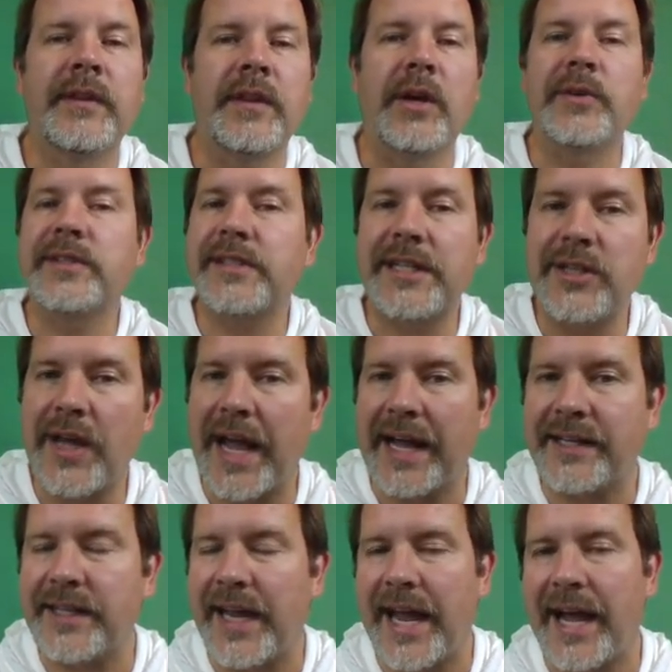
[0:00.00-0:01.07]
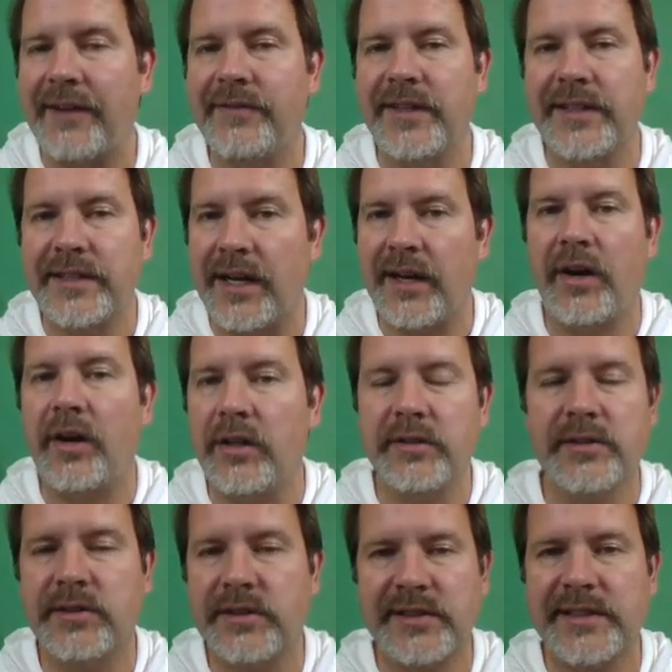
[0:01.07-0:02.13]
No one said you had to have it
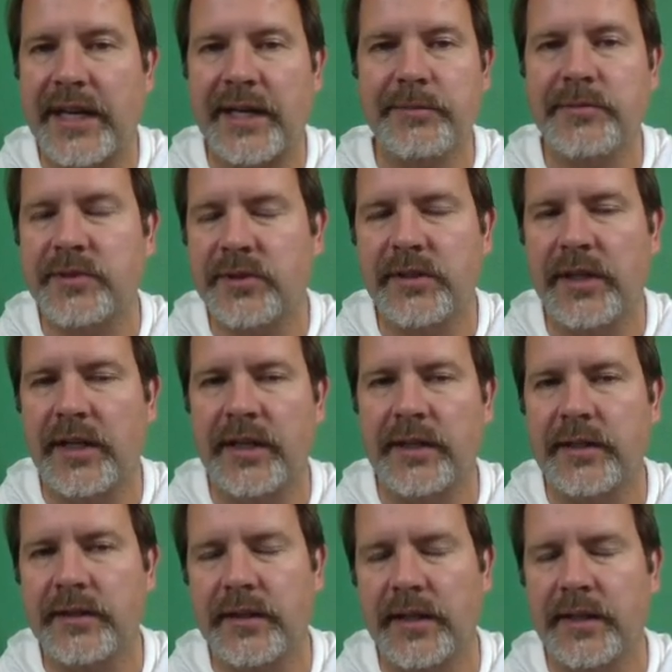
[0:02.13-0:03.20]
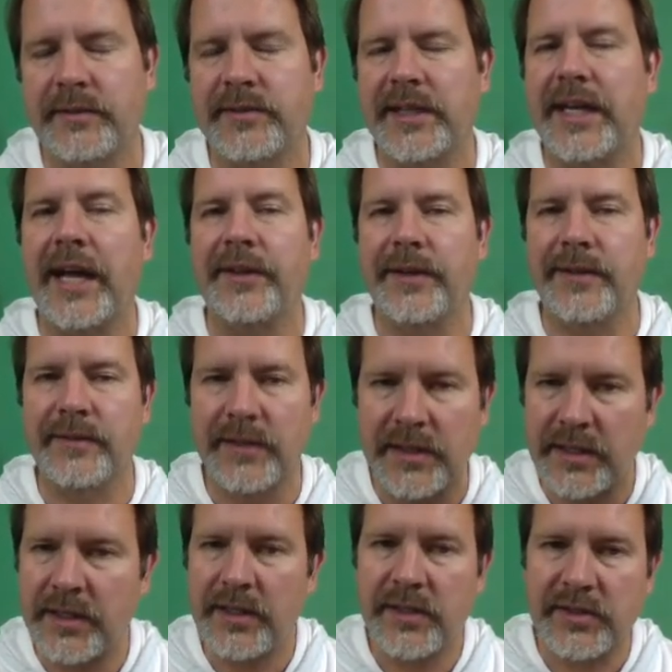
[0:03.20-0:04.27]
all set up uh, uh, together.
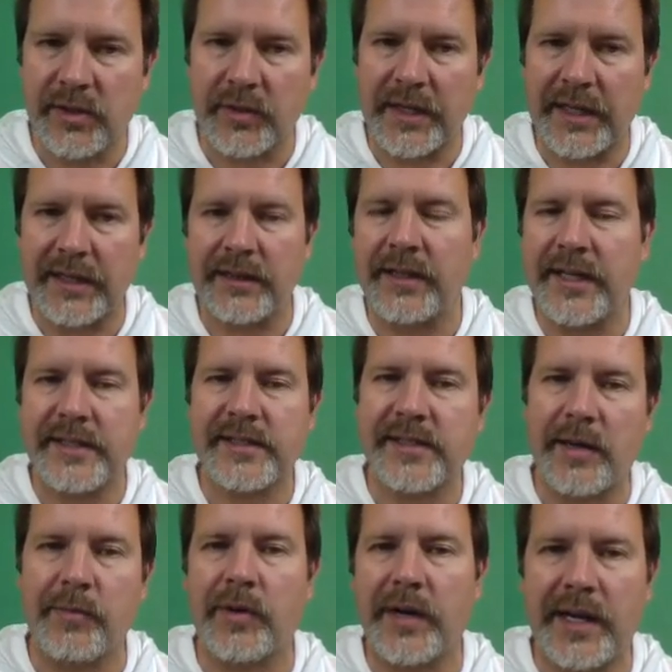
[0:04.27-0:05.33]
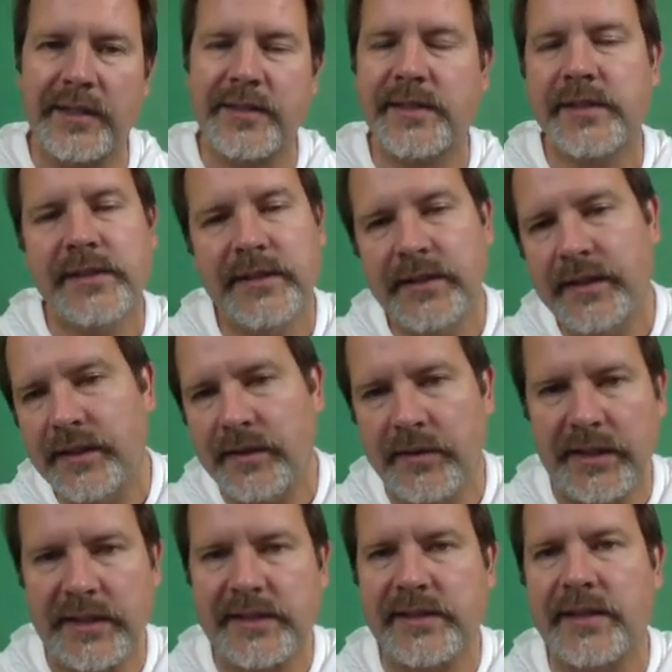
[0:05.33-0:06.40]
So get it lit somewhere else
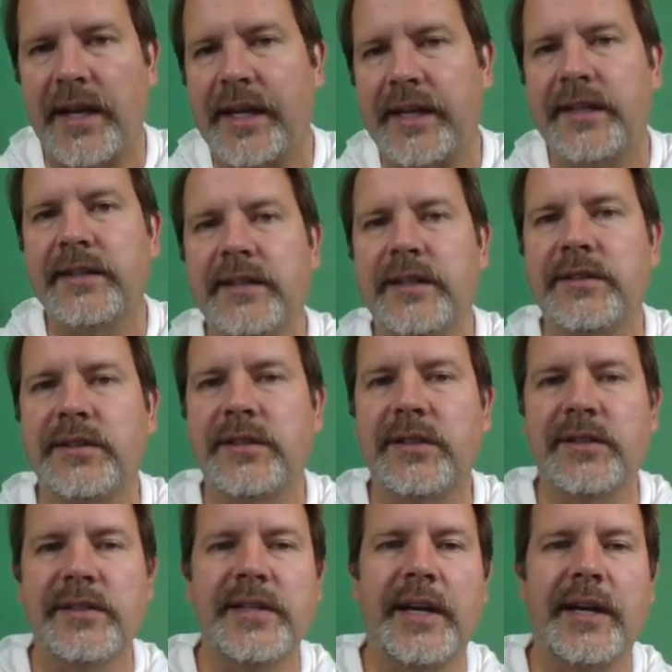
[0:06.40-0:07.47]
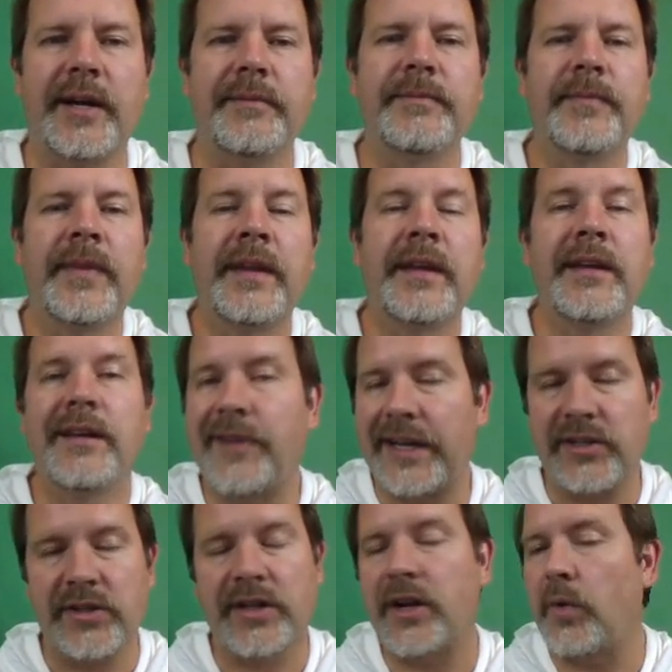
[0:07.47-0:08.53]
and then slide into your setup. In
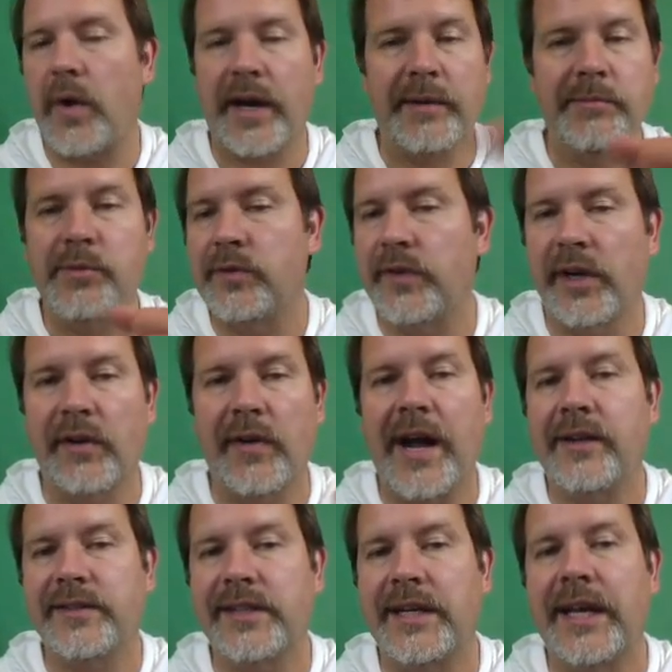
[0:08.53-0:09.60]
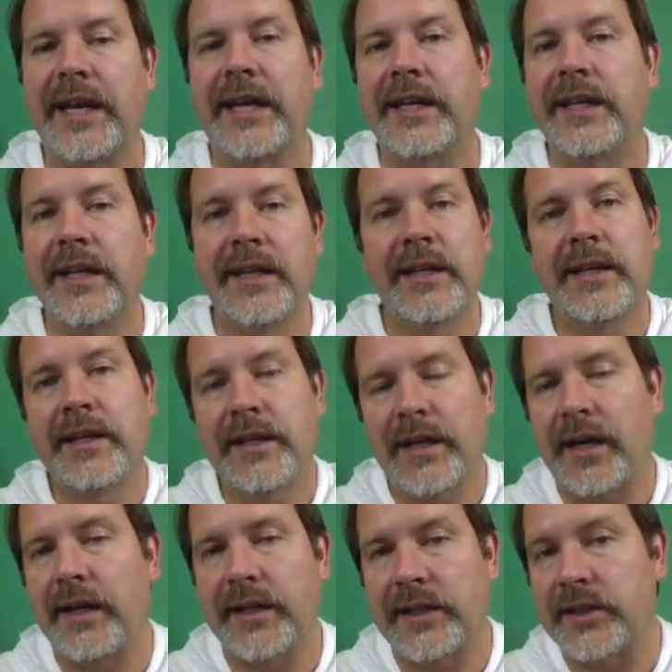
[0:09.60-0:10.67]
fact, you're going to want to move it around today
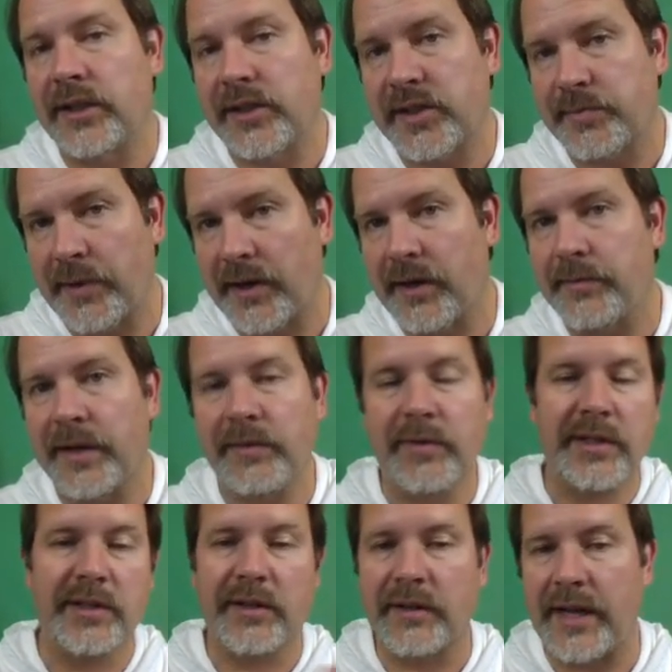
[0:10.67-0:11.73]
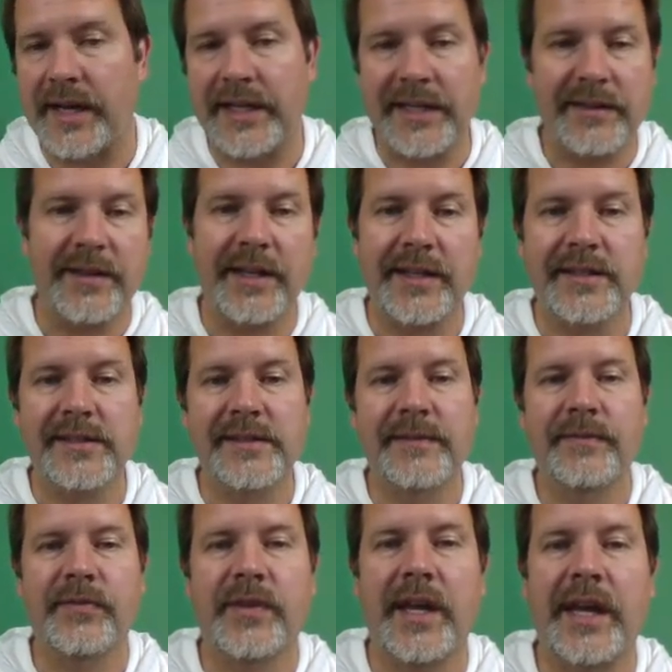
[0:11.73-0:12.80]
uh, in your experiment when you're lighting things.
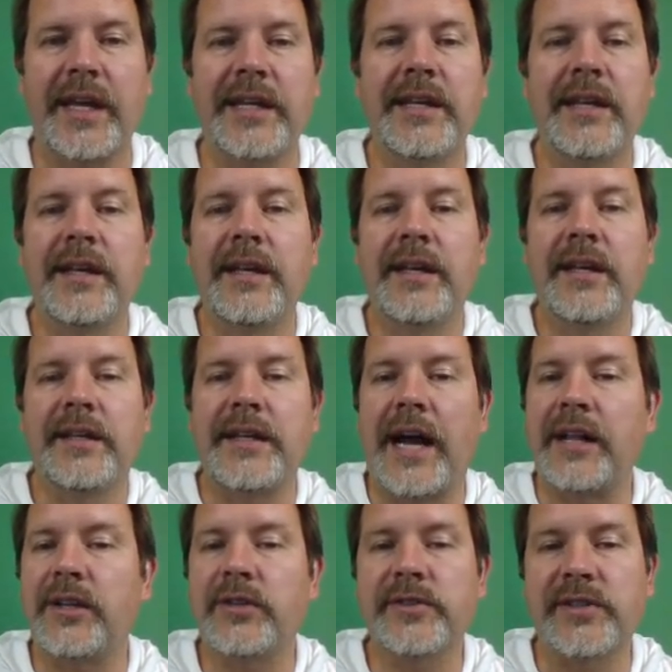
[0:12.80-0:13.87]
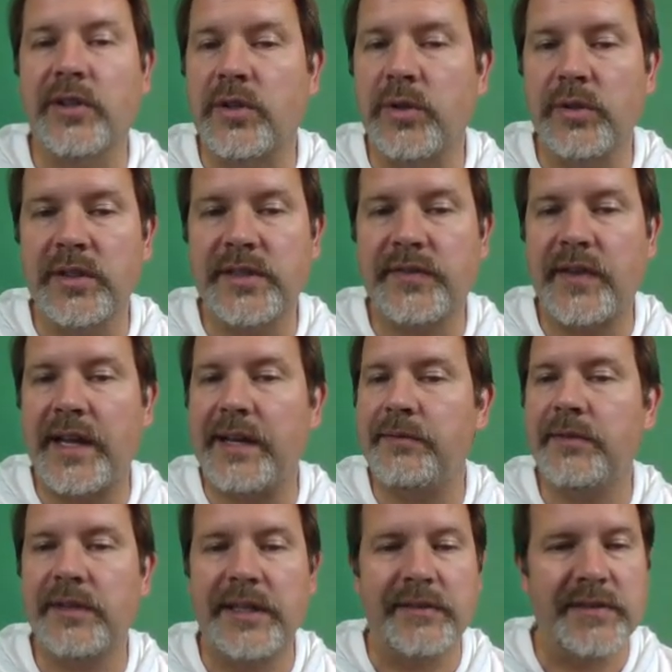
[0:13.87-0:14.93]
Okay, yellow is the coolest flame,
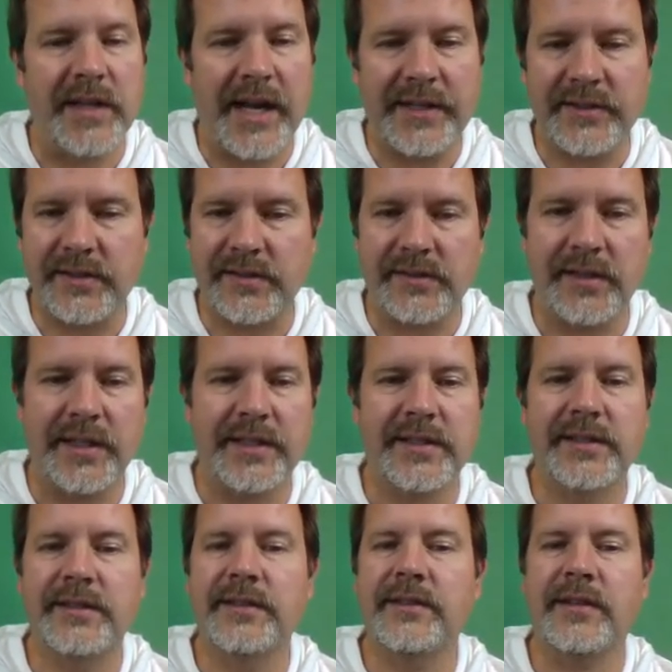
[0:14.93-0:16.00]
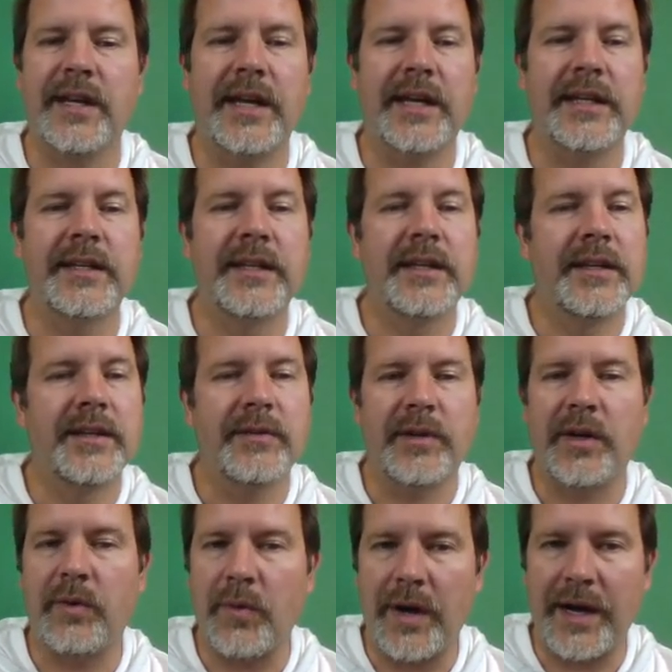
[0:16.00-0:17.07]
leaves lots of soot. Okay, we
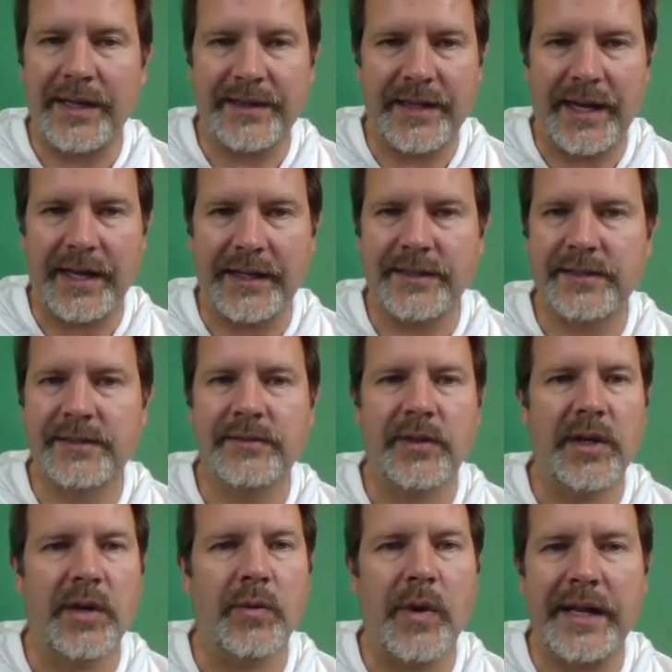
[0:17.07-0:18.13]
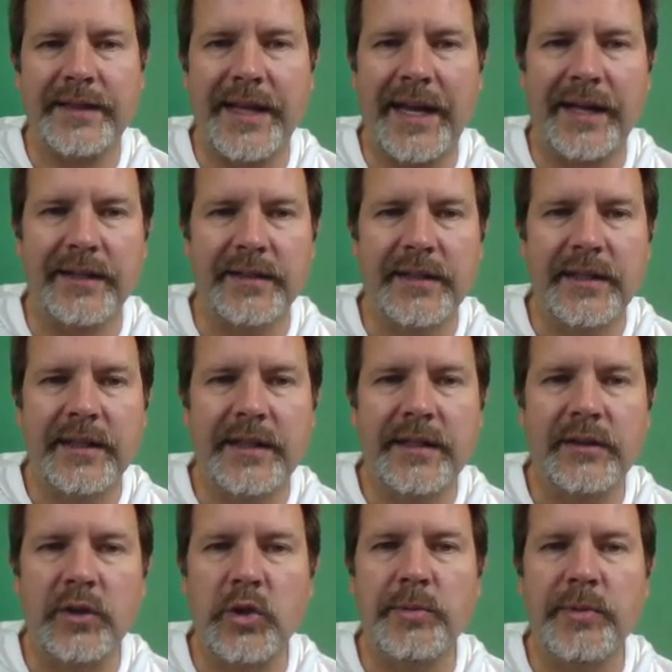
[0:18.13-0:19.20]
don't want that. We don't want that
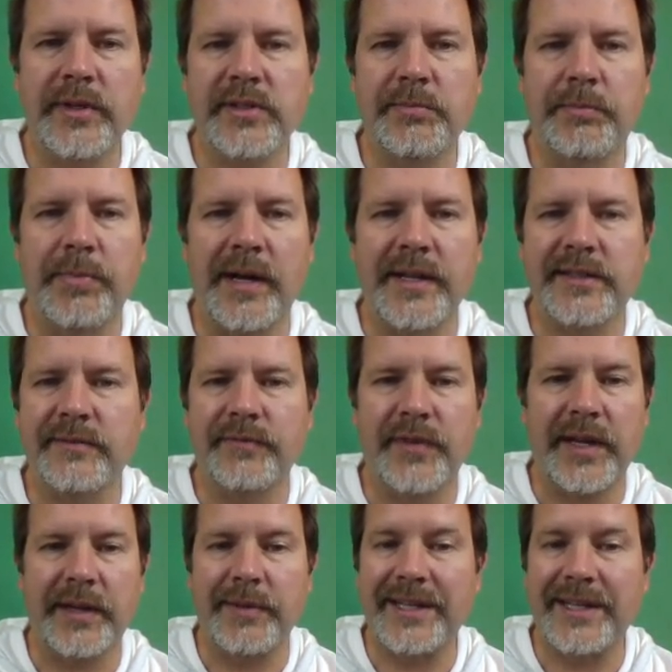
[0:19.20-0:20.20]
luminous Bunsen flame.